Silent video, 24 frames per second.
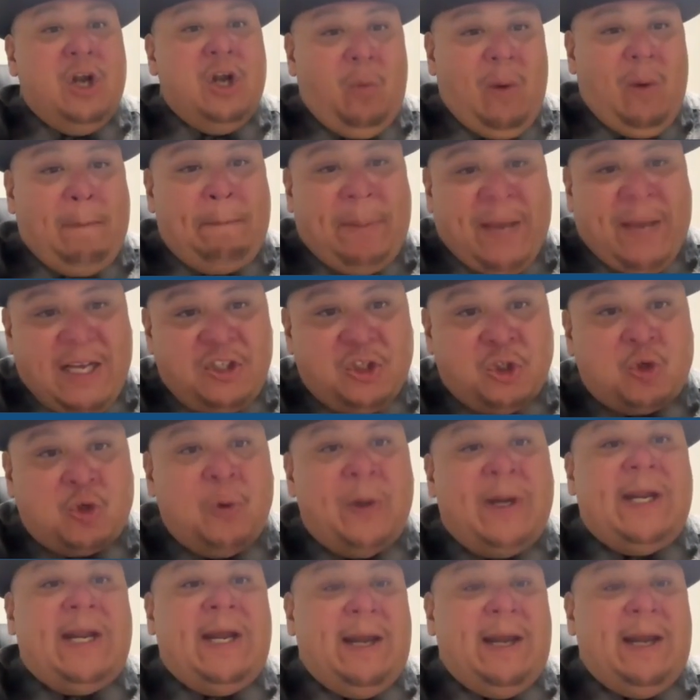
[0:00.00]
and Peace
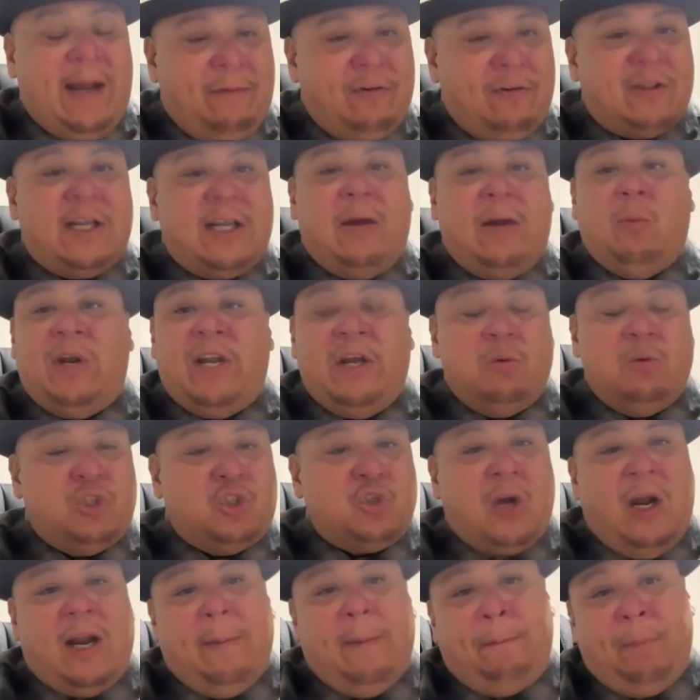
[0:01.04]
Treaty and everything, when he was
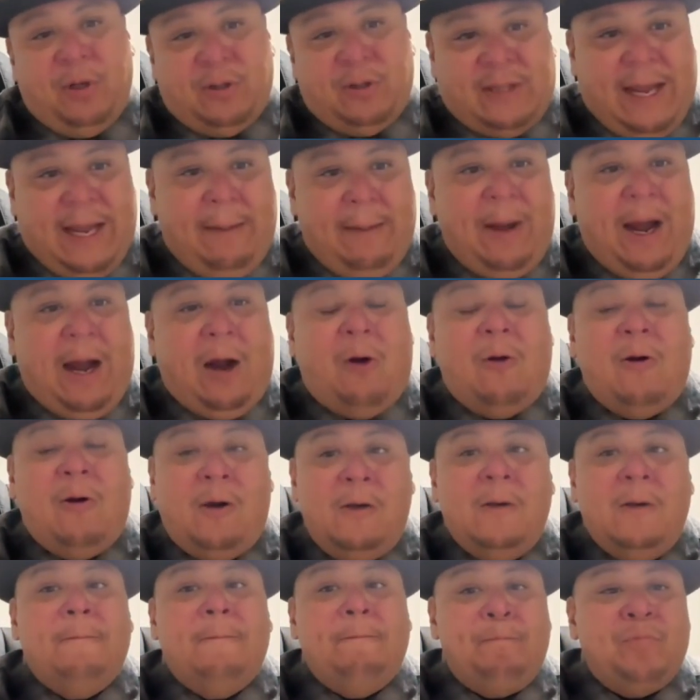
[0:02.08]
trying to put them out,
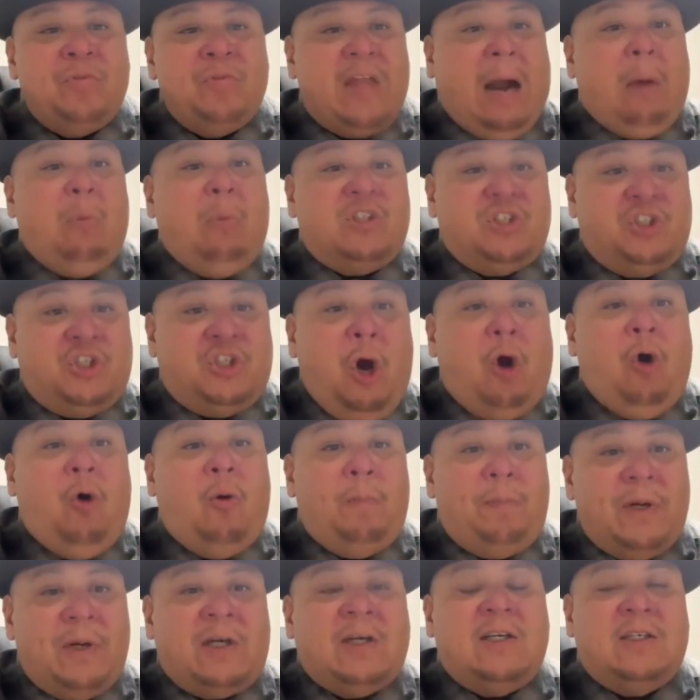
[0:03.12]
that was
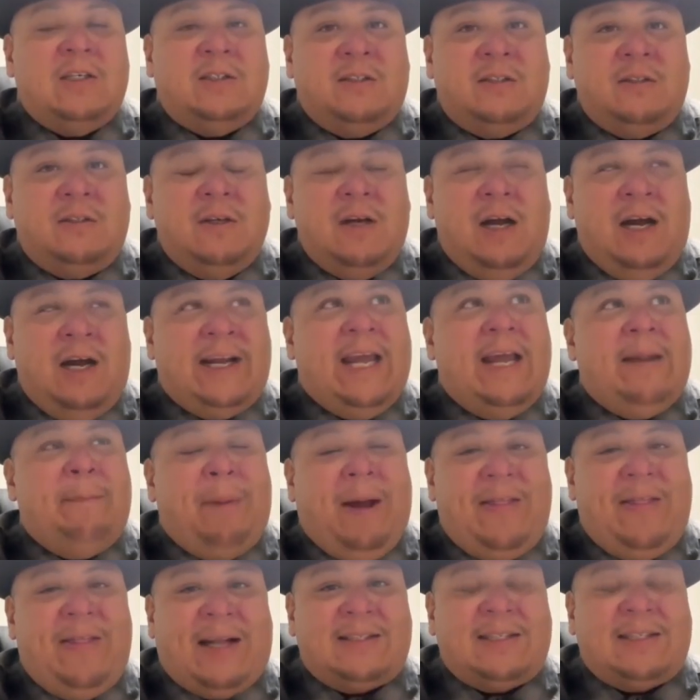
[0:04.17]
dope because again,
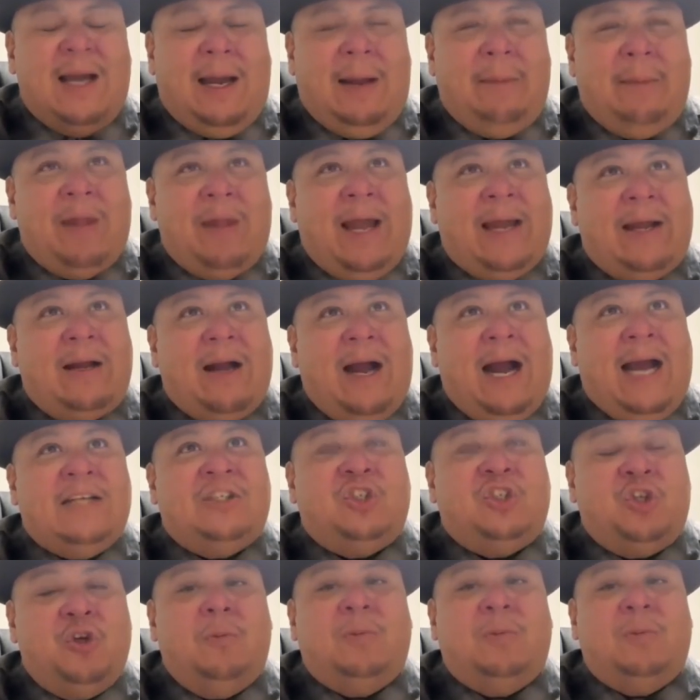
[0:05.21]
by that time, like
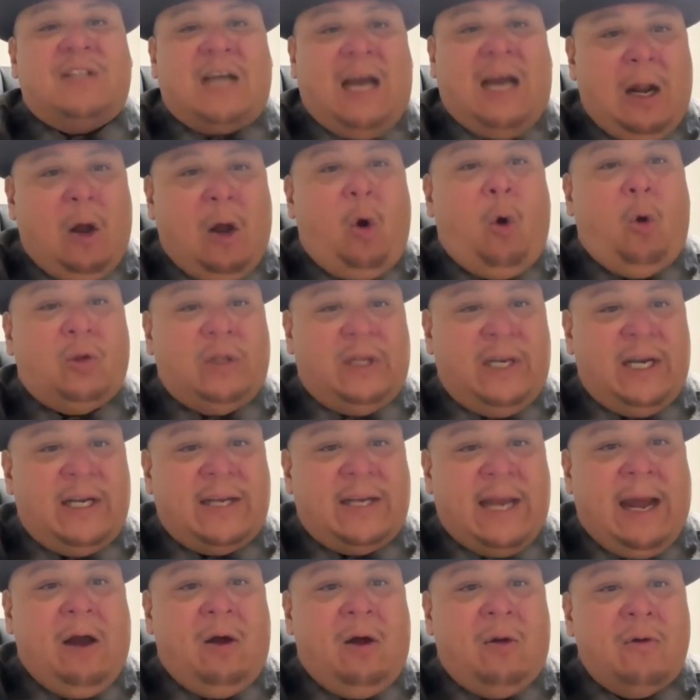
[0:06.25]
Ice Cube is kind of holding it
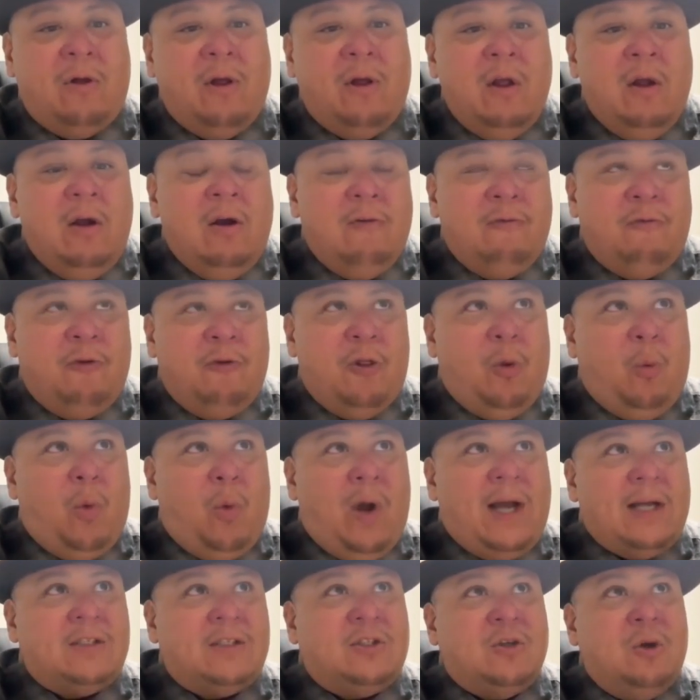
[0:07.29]
down for the
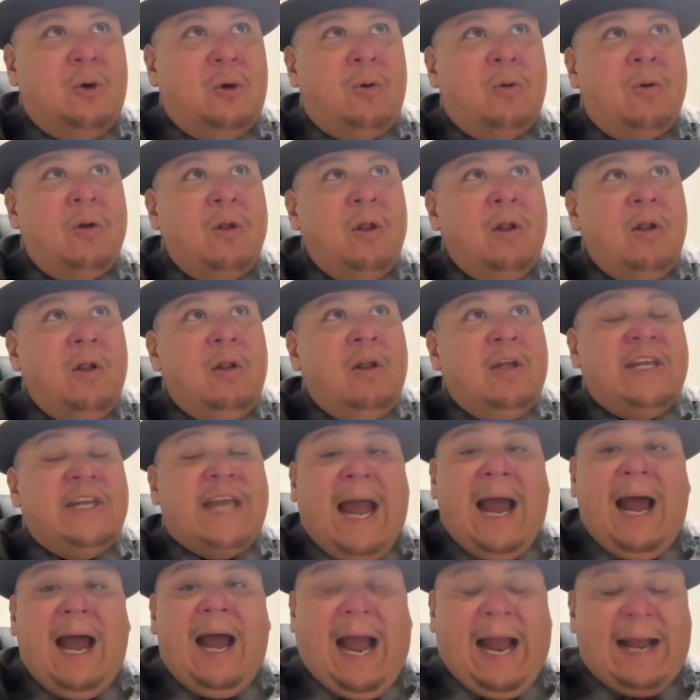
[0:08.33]
West. So
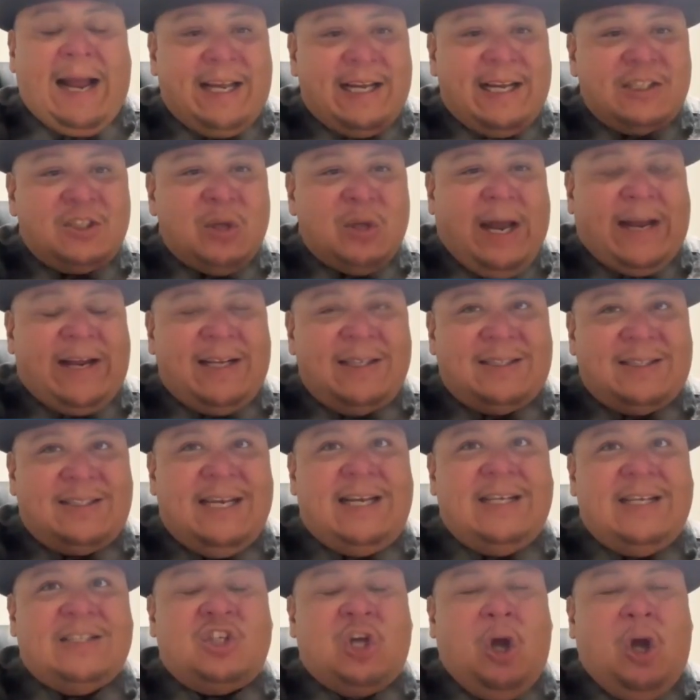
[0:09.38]
yeah, I guess I could say
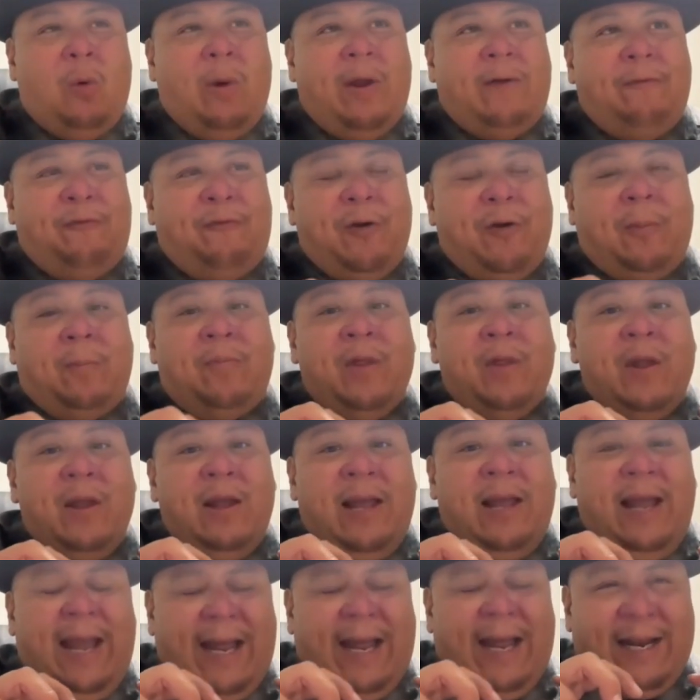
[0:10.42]
it's going from
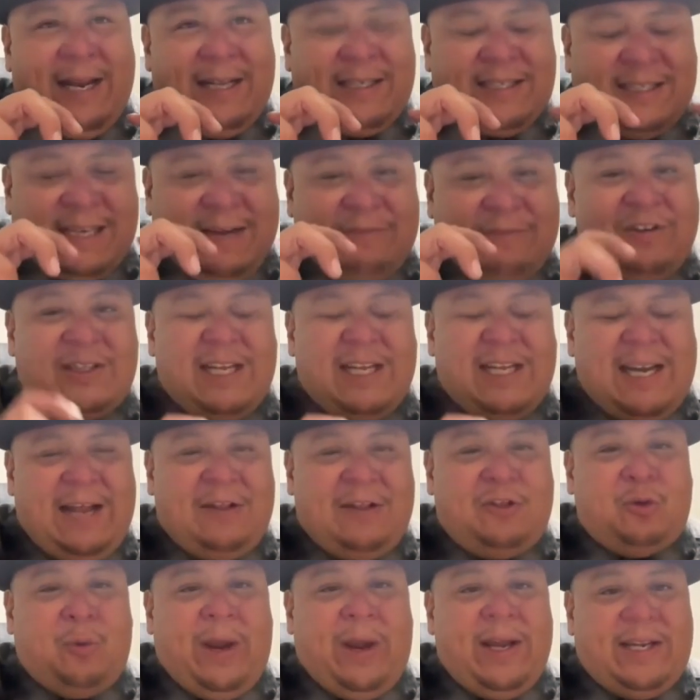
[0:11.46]
in 7th and
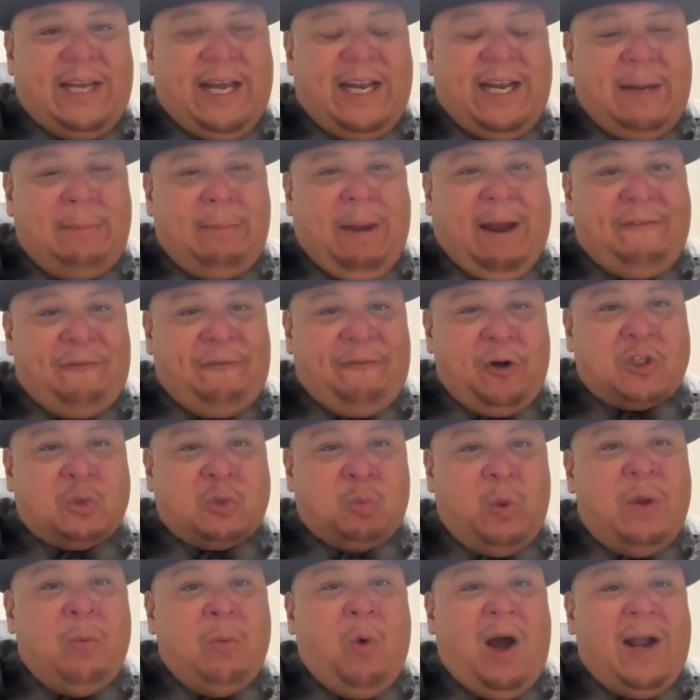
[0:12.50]
8th grade, getting my first
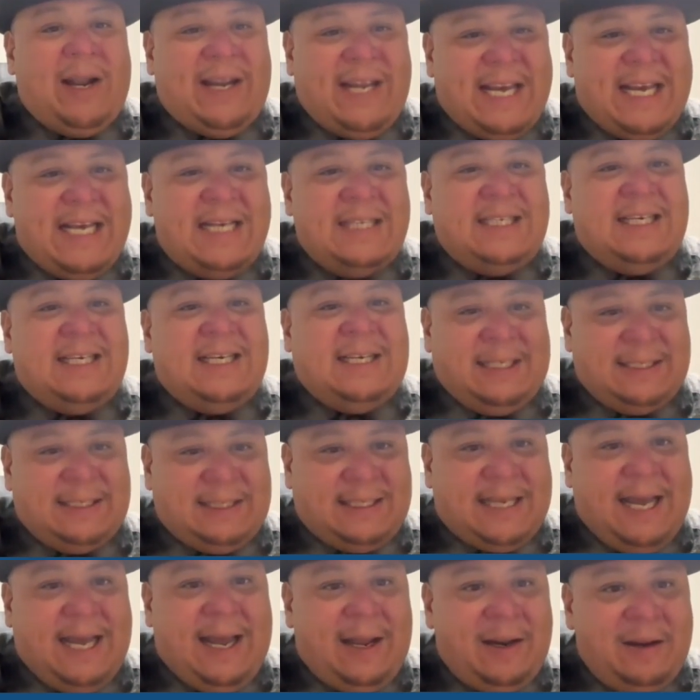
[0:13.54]
We Want Easy
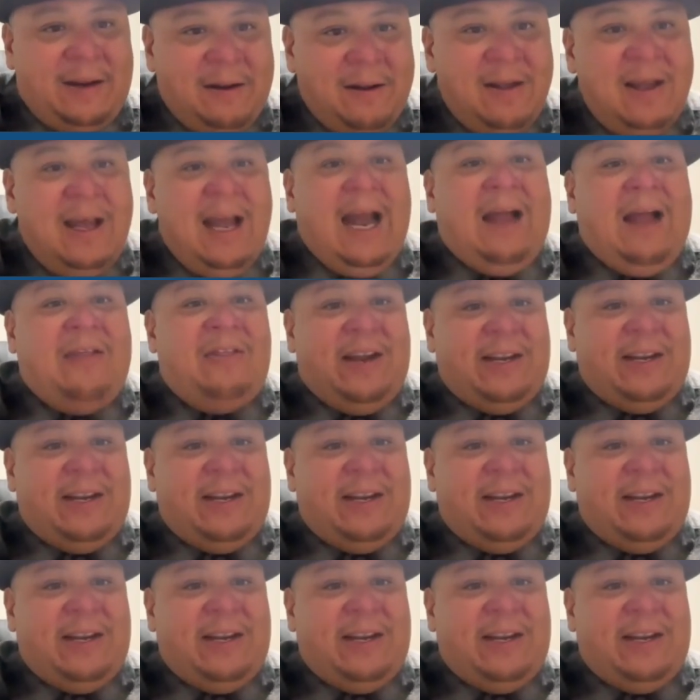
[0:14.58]
cassette and then